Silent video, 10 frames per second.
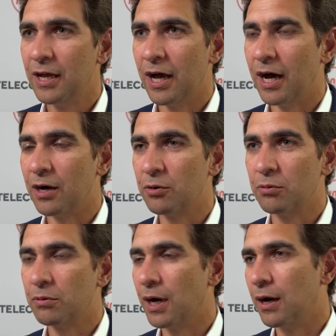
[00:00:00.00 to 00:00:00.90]
are
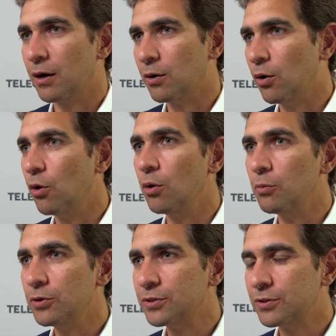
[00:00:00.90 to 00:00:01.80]
are
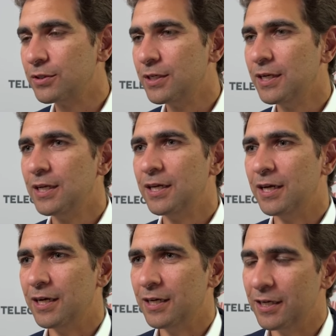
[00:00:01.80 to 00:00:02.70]
almost
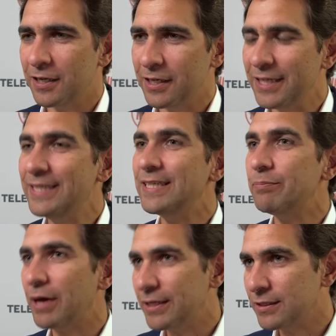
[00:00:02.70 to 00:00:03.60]
uh,
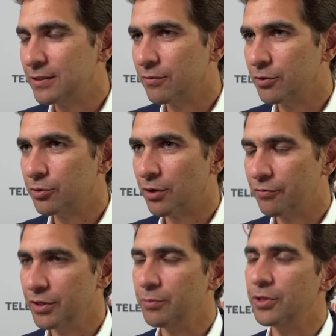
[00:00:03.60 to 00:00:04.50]
independent of the
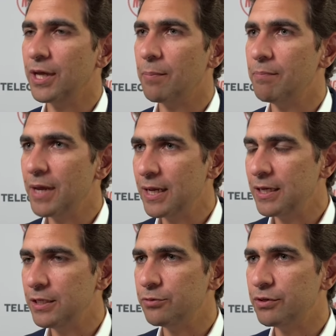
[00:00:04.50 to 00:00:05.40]
traffic, but they are
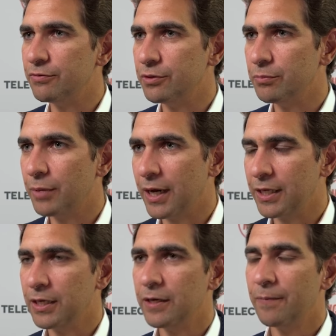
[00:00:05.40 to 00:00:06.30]
mainly driven
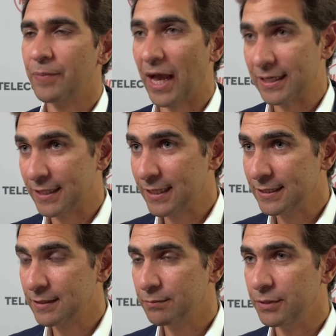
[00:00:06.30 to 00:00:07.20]
by
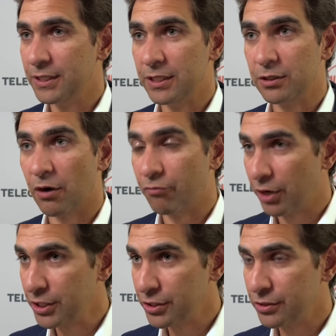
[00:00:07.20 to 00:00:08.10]
access, meaning
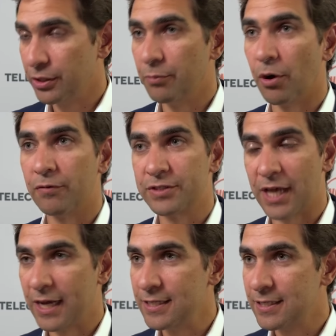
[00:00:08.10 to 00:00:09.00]
coverage, number of
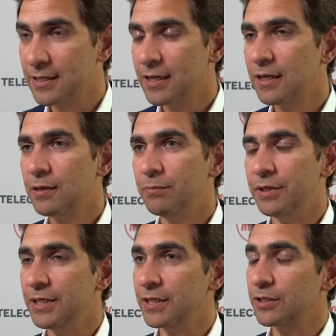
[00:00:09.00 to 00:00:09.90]
sites,
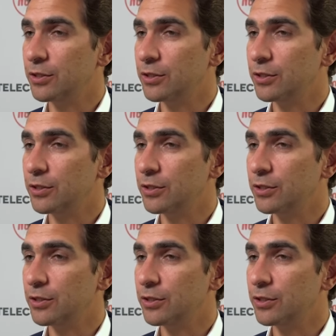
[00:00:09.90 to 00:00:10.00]
meaning,